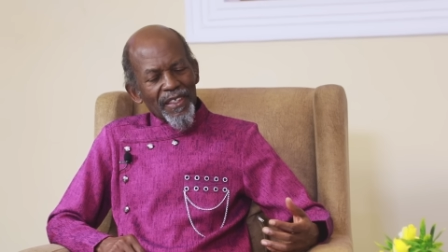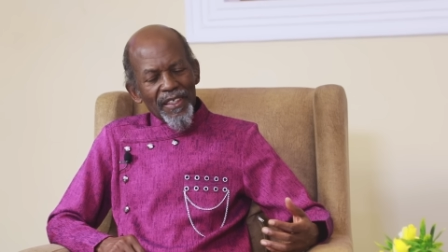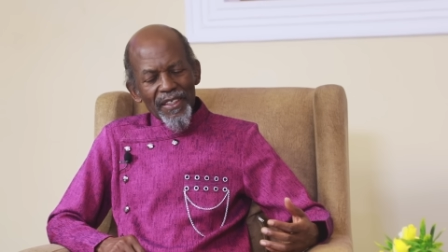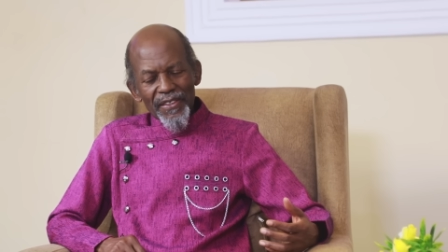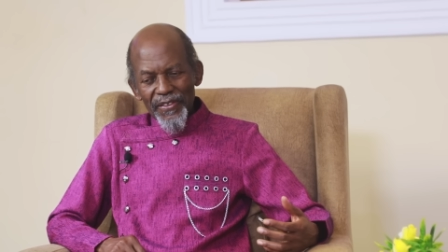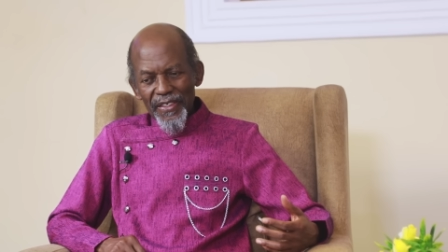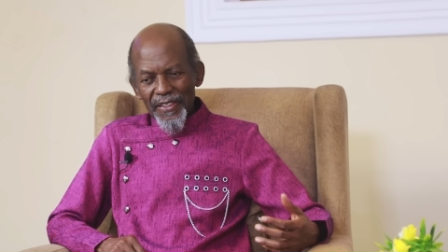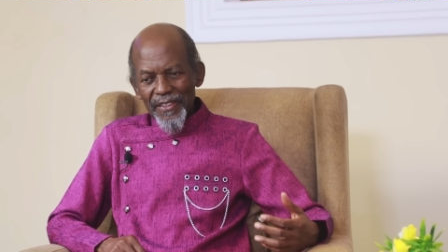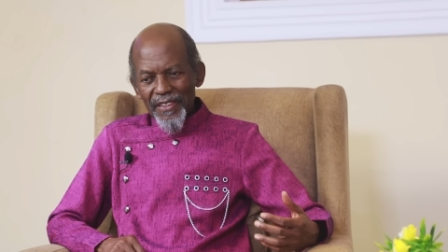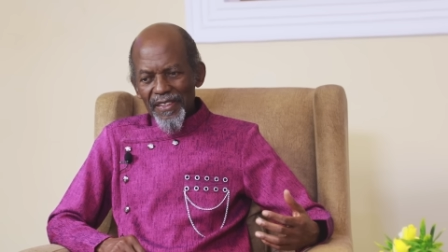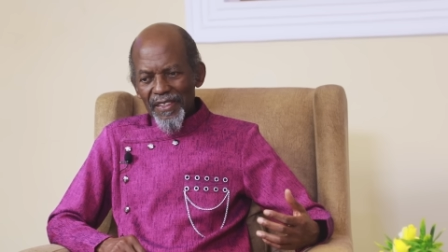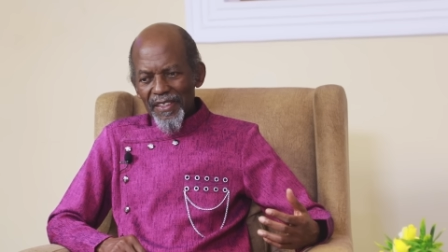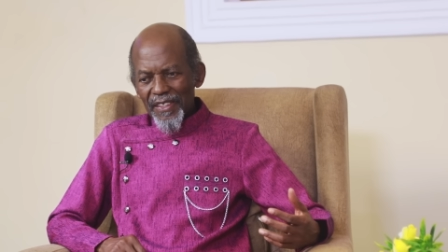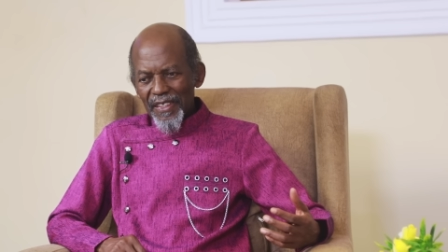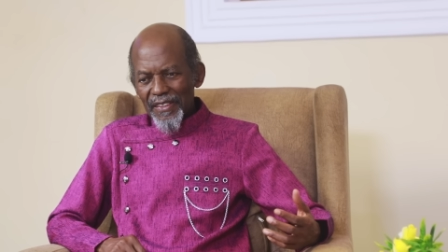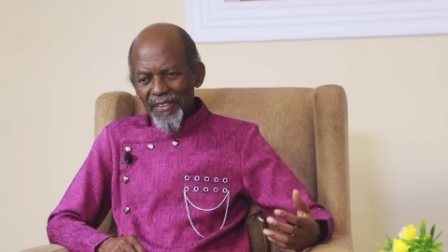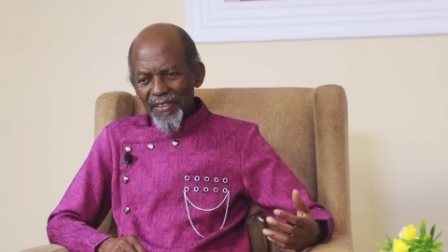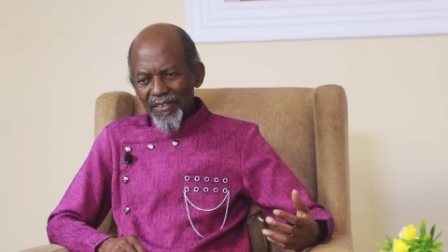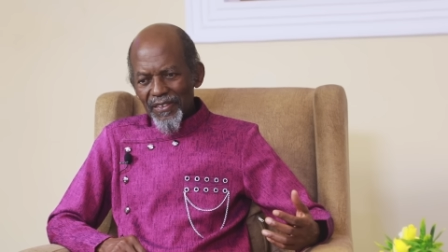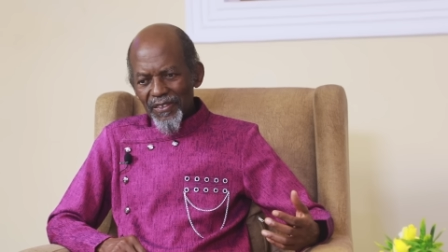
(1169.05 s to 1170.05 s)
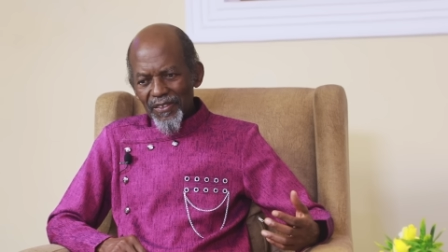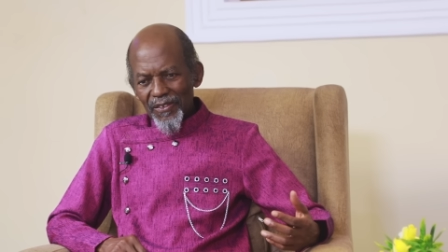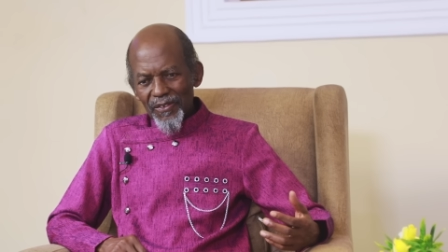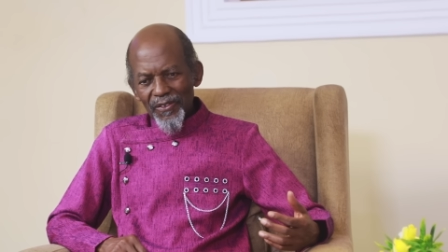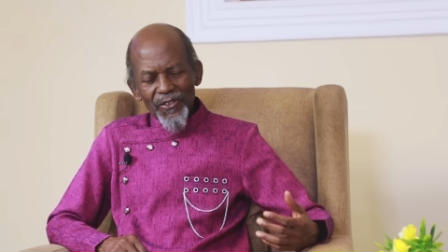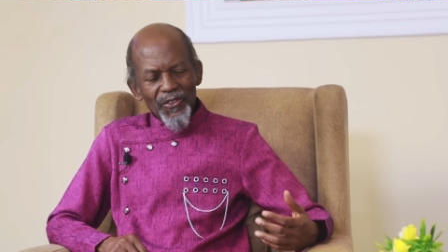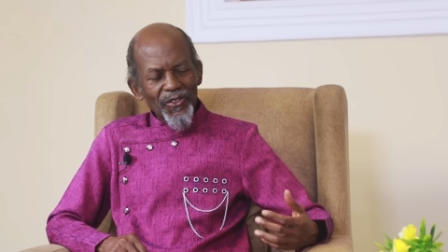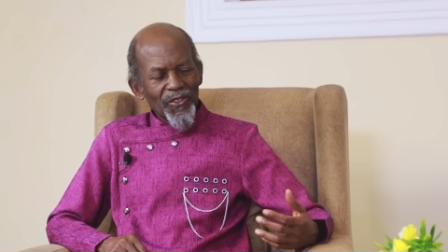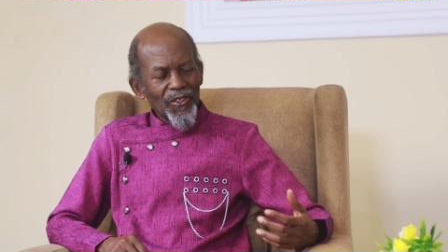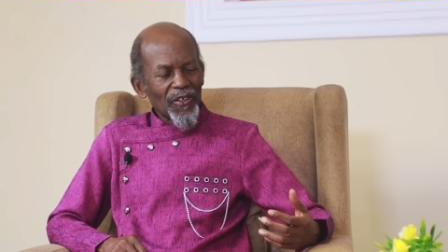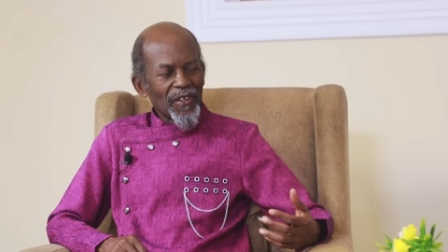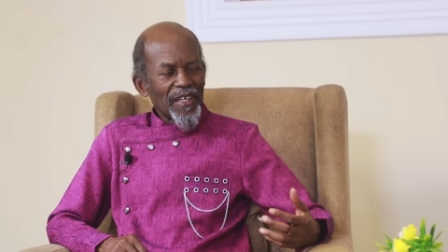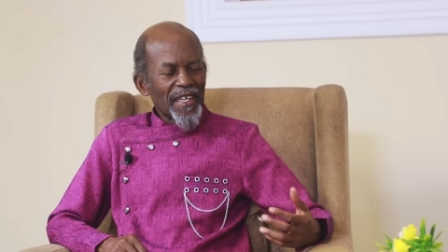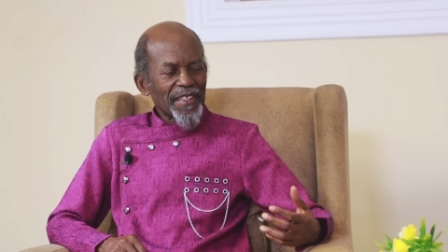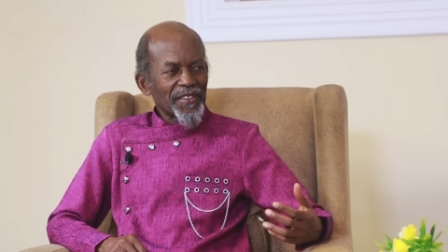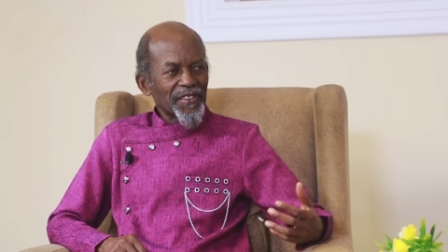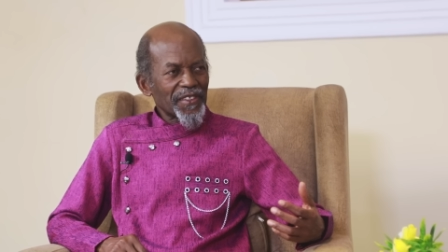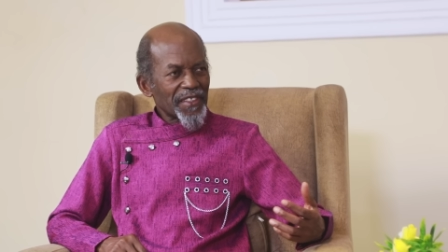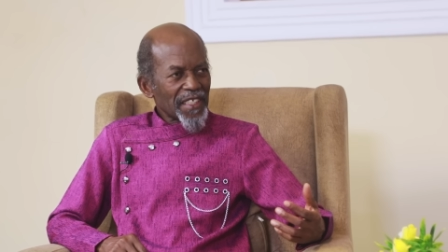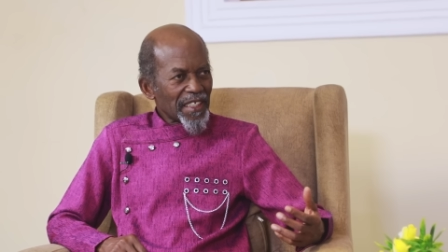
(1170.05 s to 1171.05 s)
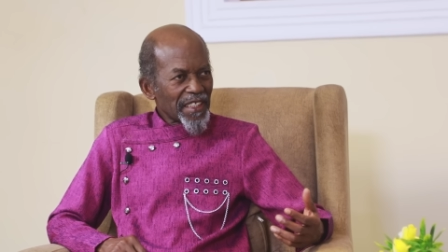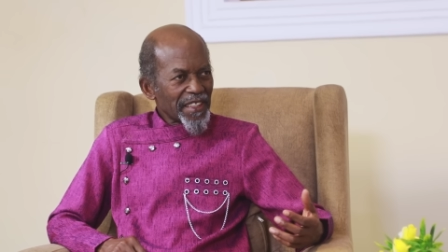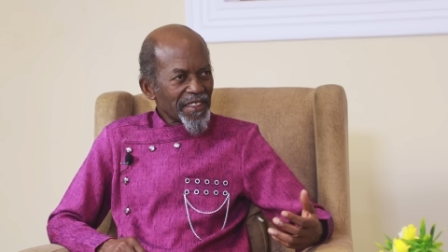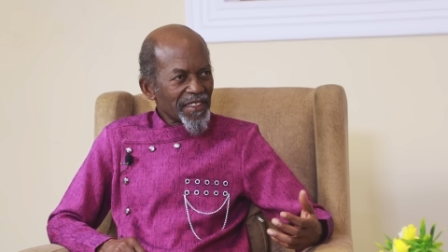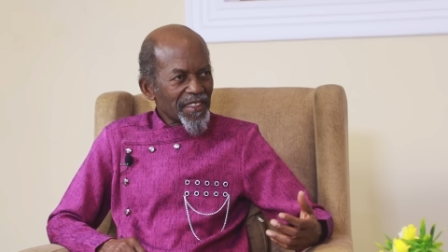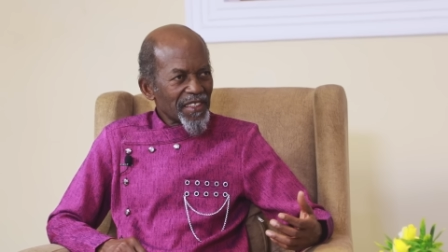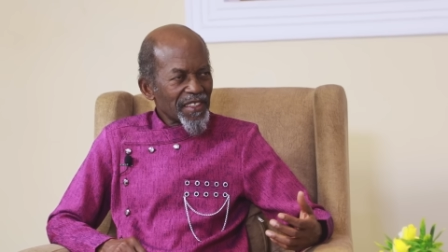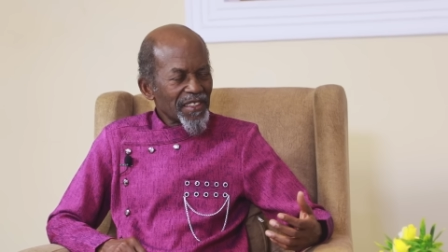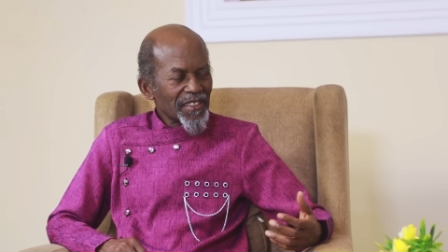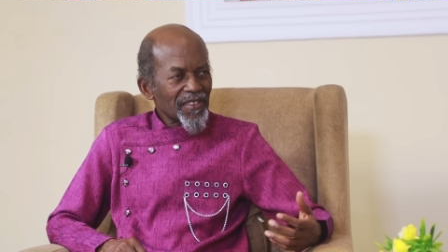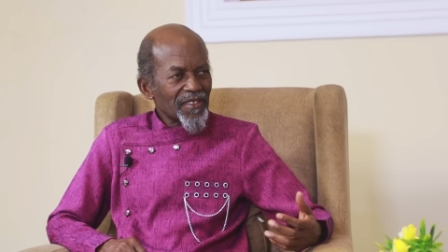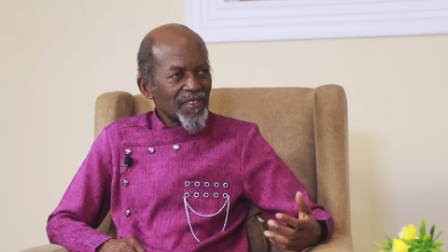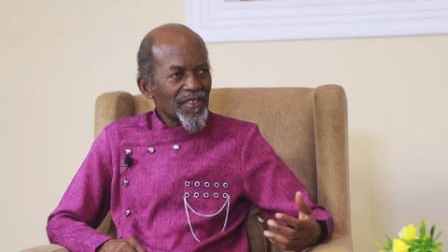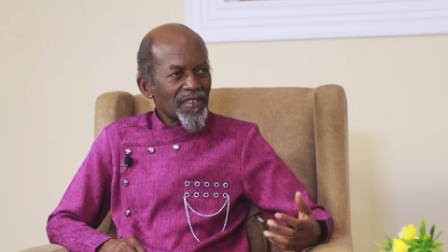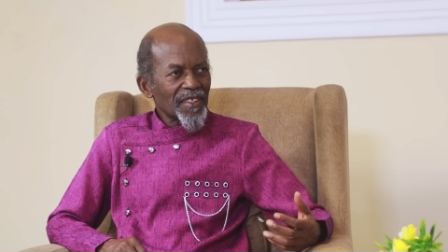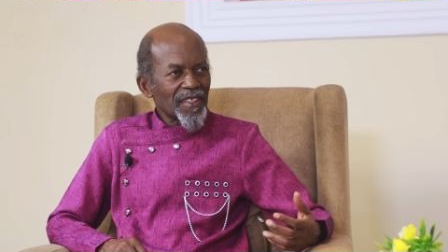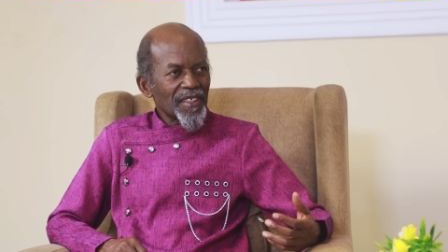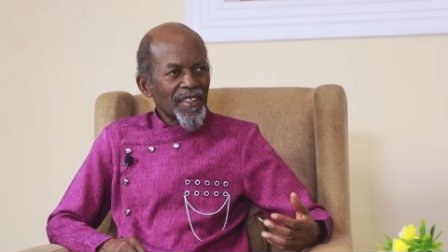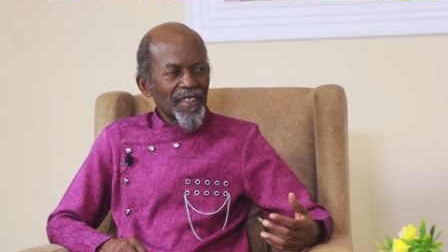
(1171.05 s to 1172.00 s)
certain things you saw as challenges,